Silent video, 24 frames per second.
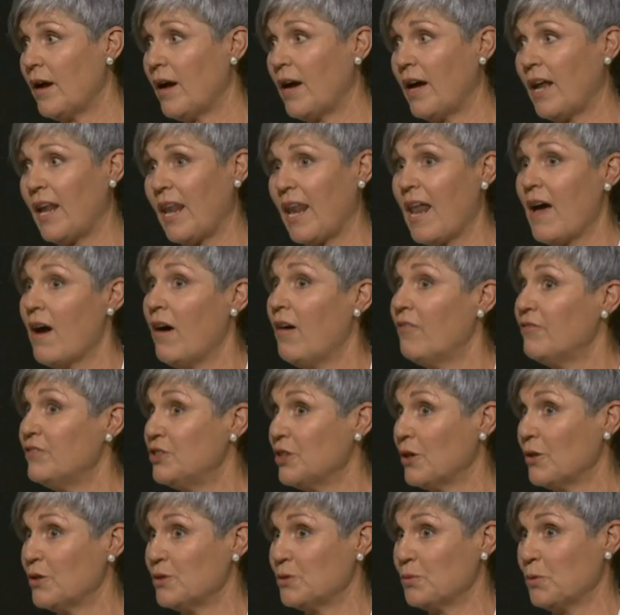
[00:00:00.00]
I love
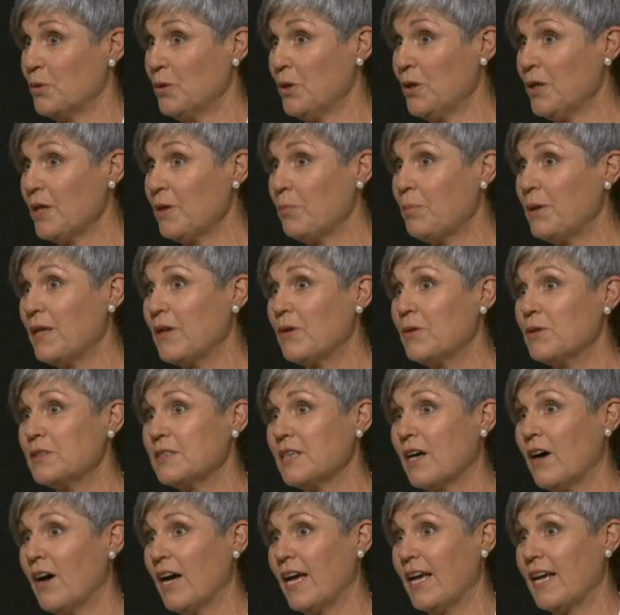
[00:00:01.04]
Joe's work
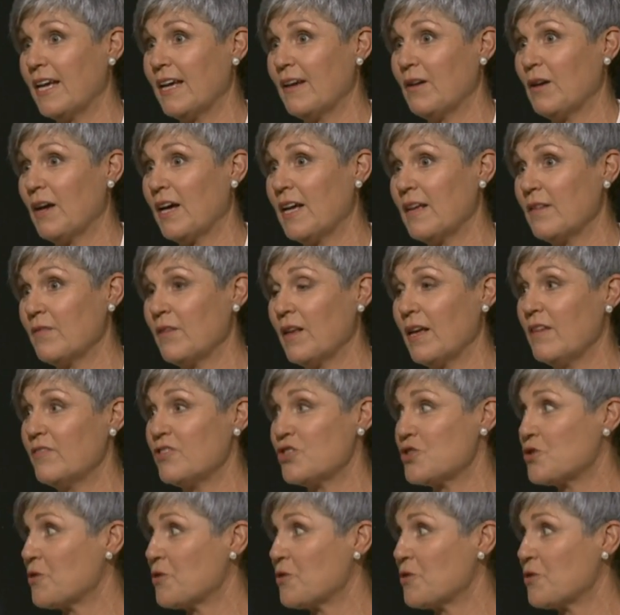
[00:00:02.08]
because I it's